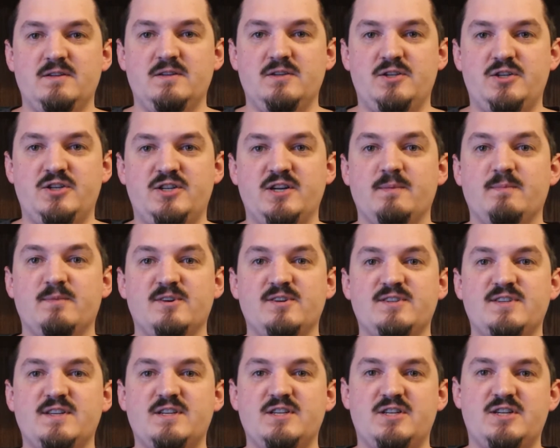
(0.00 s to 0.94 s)

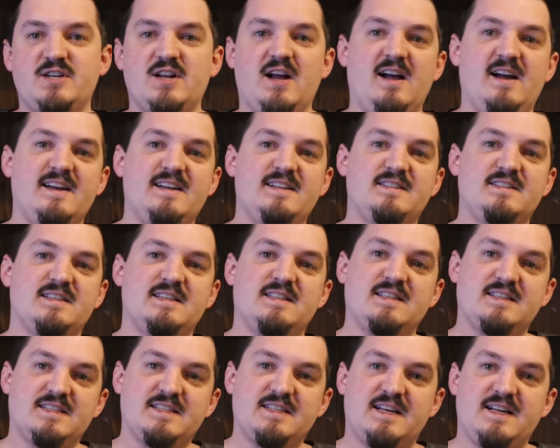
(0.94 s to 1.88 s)
shimmers and shines
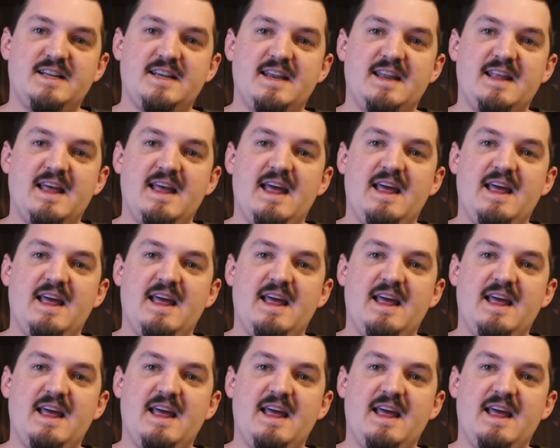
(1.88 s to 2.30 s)
in the sun.